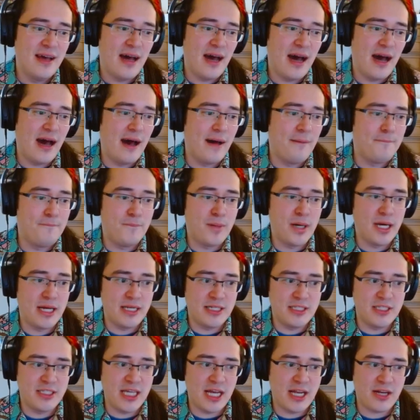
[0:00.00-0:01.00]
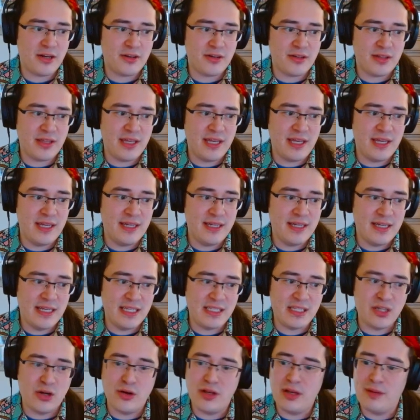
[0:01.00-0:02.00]
But generally,
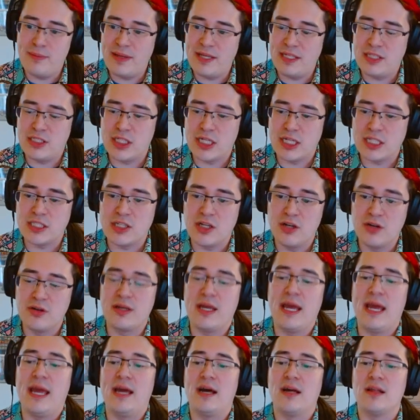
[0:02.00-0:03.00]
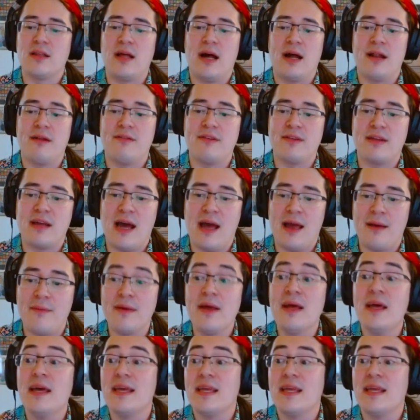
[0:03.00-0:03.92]
it's going to be just okay a lot of the time.